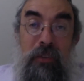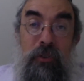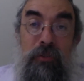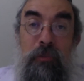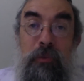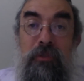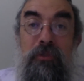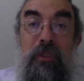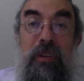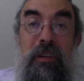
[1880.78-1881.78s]
Not the
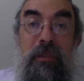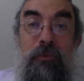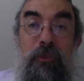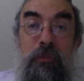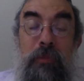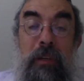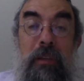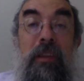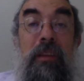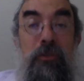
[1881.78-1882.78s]
truth, but their truth.